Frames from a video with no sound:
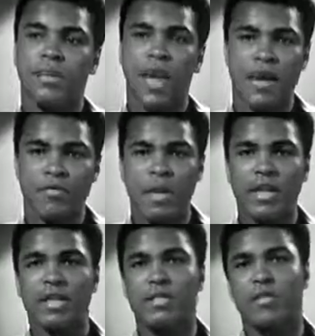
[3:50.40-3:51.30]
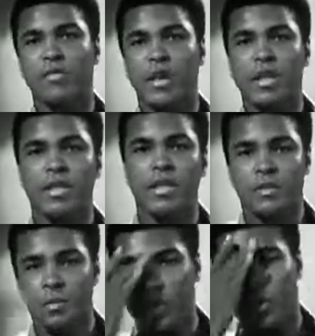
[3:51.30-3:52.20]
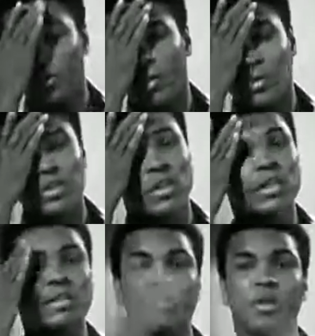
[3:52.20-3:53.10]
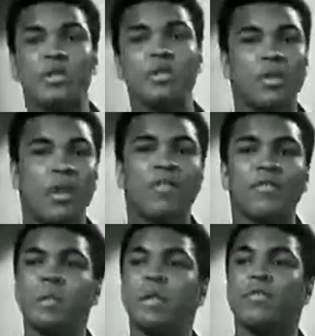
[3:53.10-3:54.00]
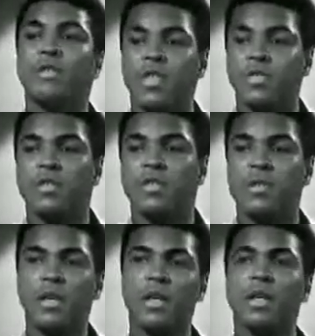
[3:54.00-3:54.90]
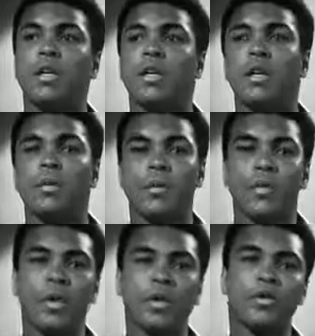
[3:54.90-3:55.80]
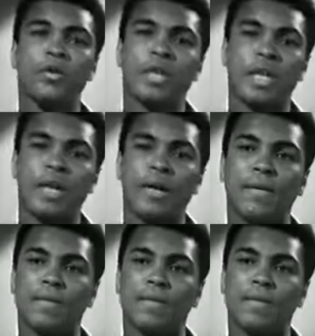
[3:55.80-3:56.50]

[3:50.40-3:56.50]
Iran and Tehran, yes, we're going to just exhibition, government invitation, and we're working on it now.